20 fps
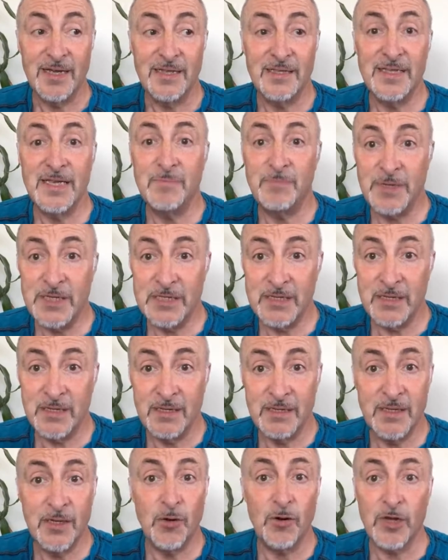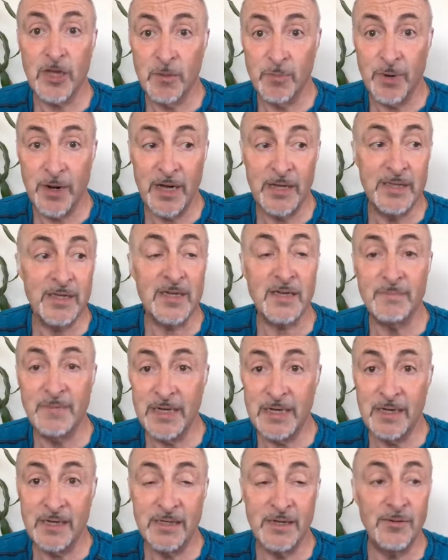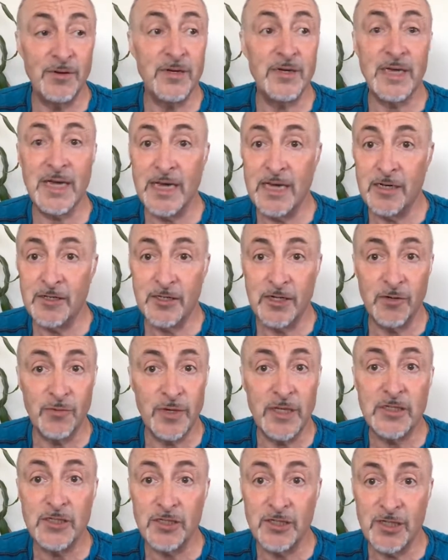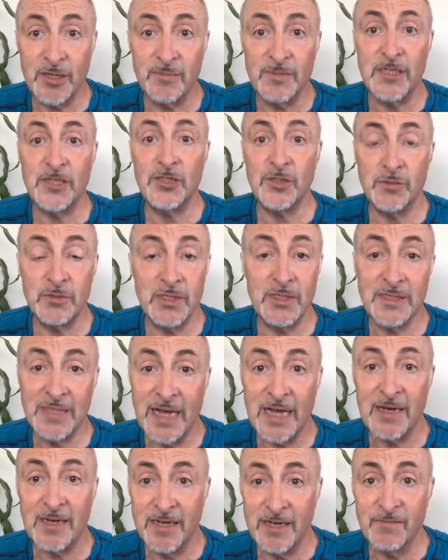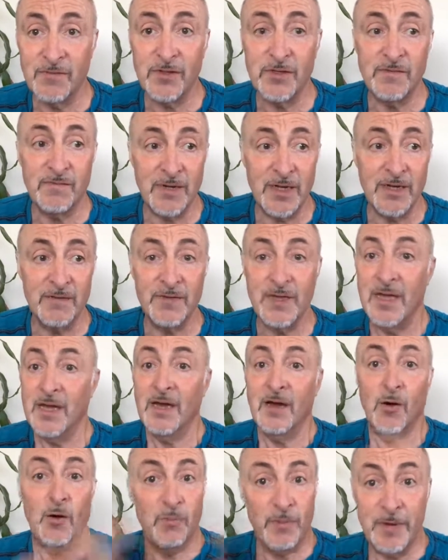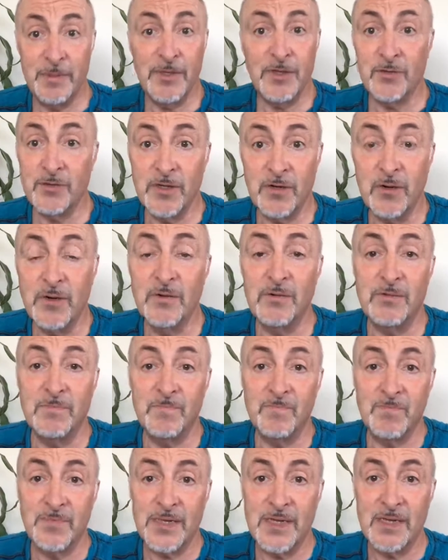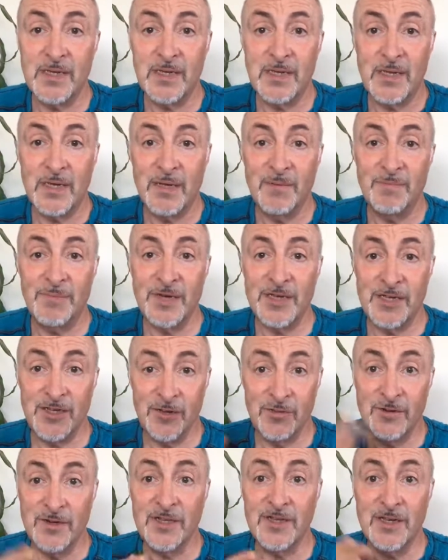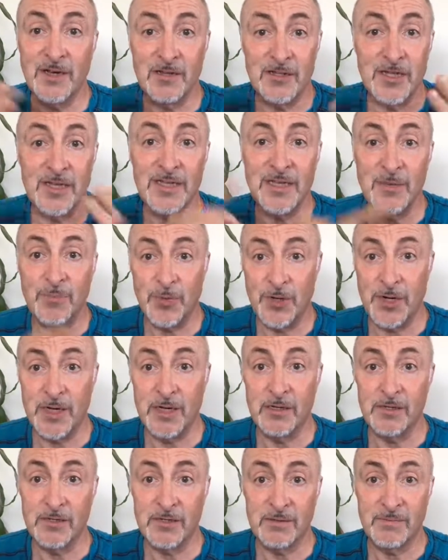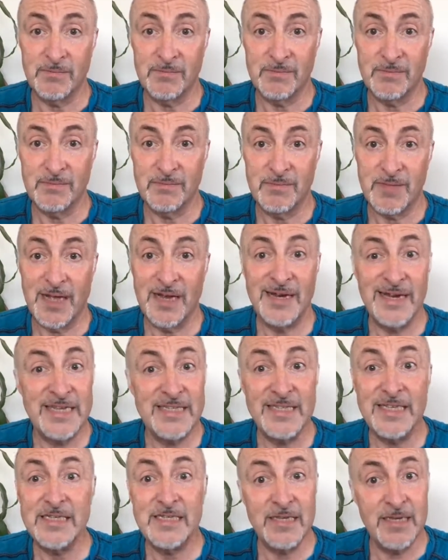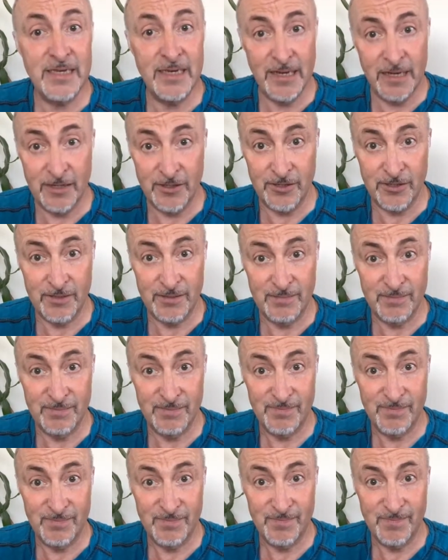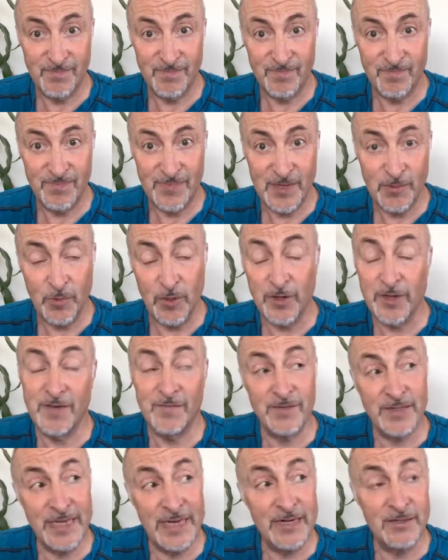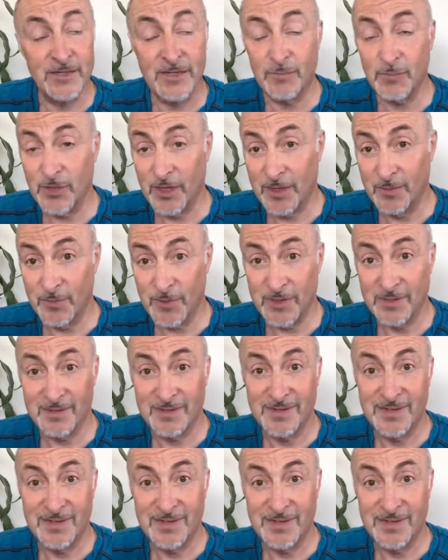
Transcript: They're busy, they're occupied, they're committed, they're engaged in a relationship, they're choosing that level of love. Or maybe they're on their own, but you're not the answer to their prayers unless they say yes. Well, not even then sometimes.